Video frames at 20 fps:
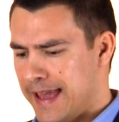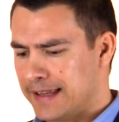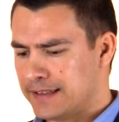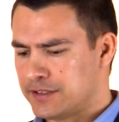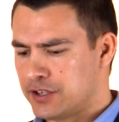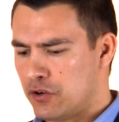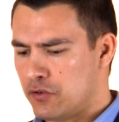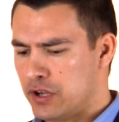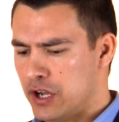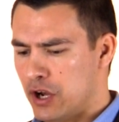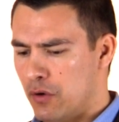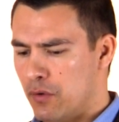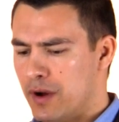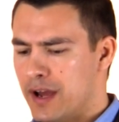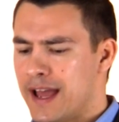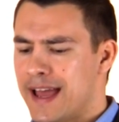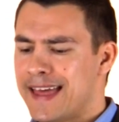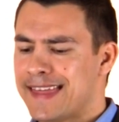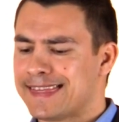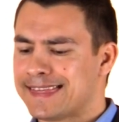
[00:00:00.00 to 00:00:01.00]
Antonio,
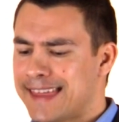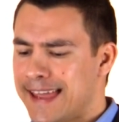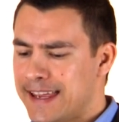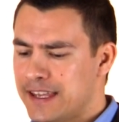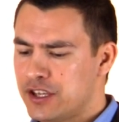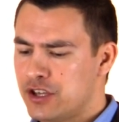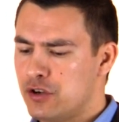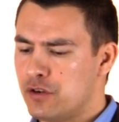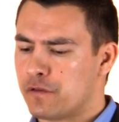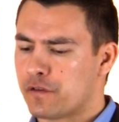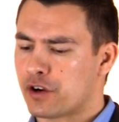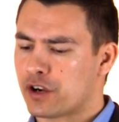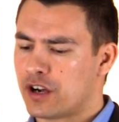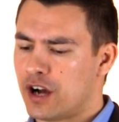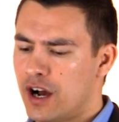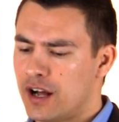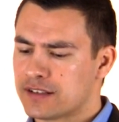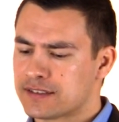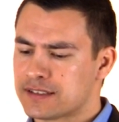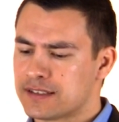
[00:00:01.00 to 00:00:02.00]
thank you for
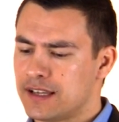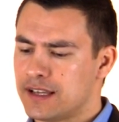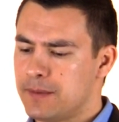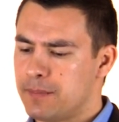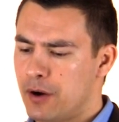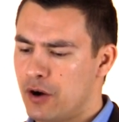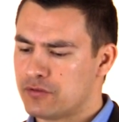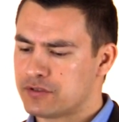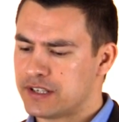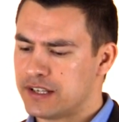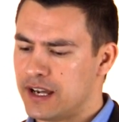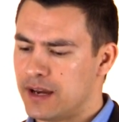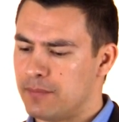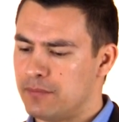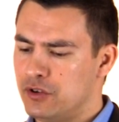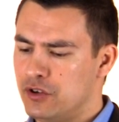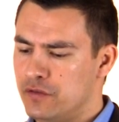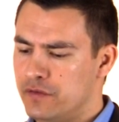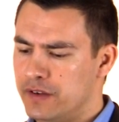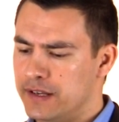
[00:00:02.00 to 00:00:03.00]
constantly posting
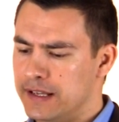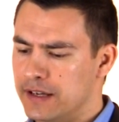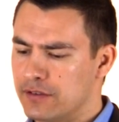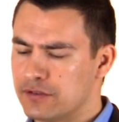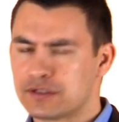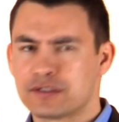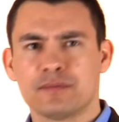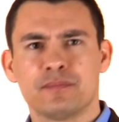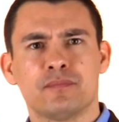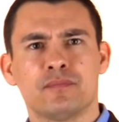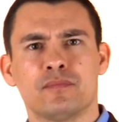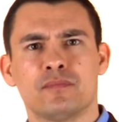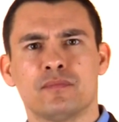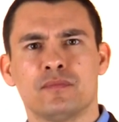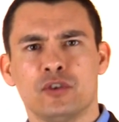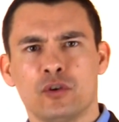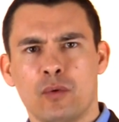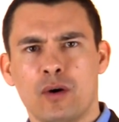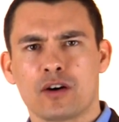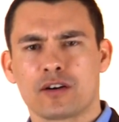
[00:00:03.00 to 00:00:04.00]
up new videos.
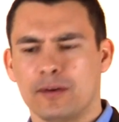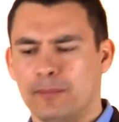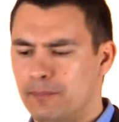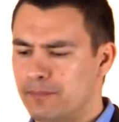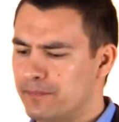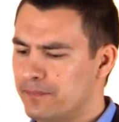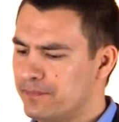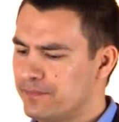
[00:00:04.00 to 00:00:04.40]
You're welcome.